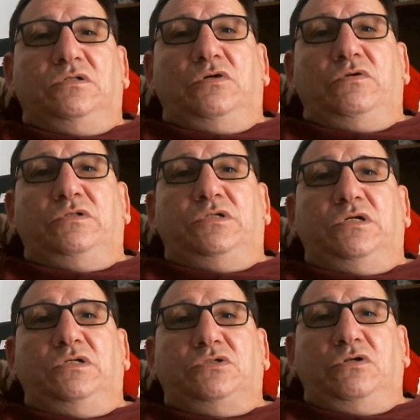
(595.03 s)
the only
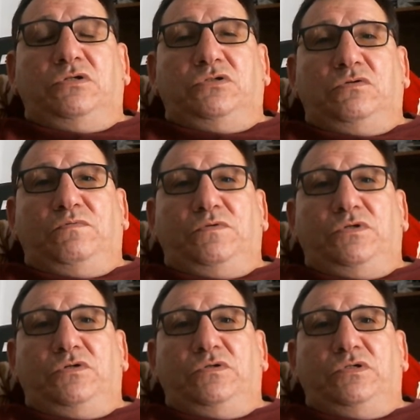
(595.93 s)
thing it's going to do for
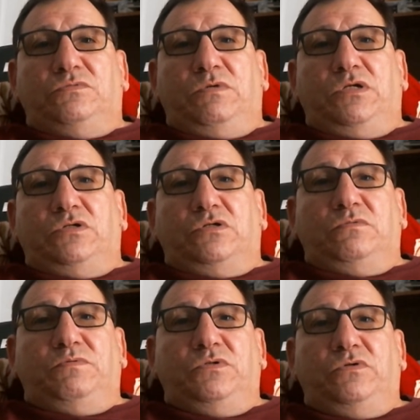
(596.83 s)
you is make your
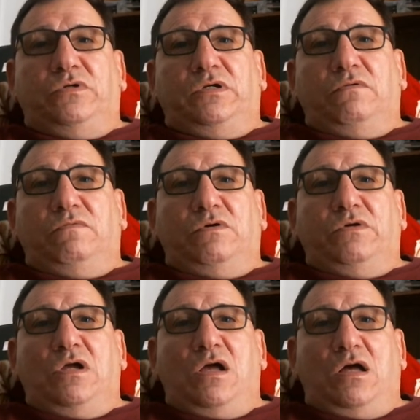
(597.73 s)
computer get
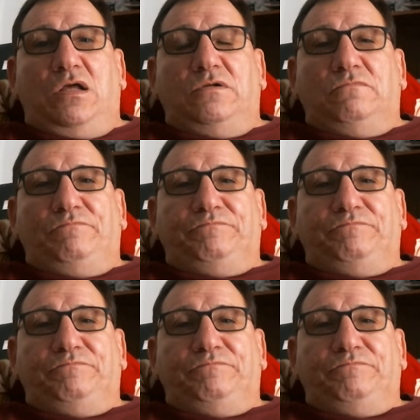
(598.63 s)
very hot